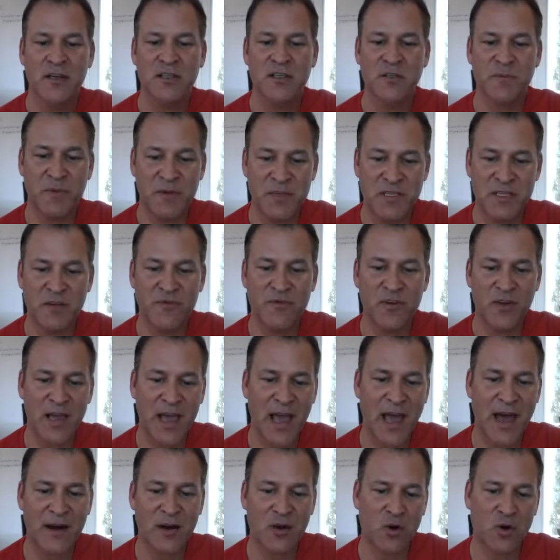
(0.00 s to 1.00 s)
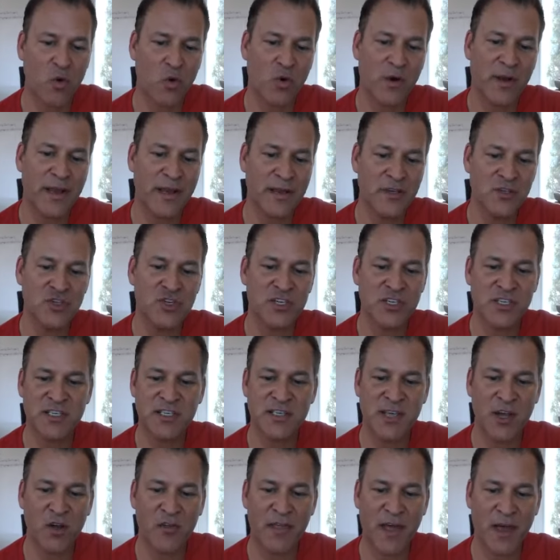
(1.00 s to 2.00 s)
specific category and
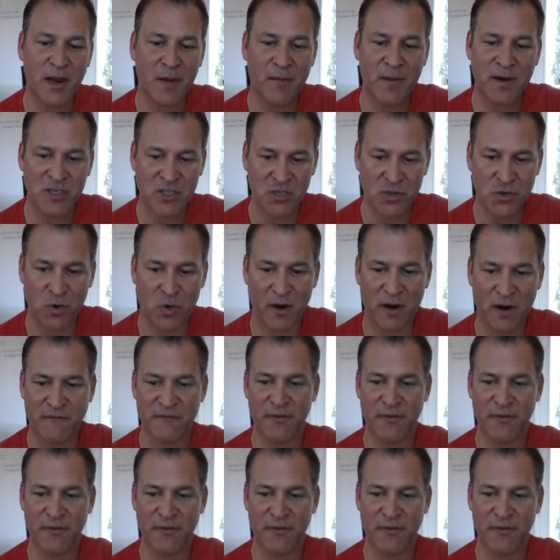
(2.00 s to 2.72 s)
just sell that on my store.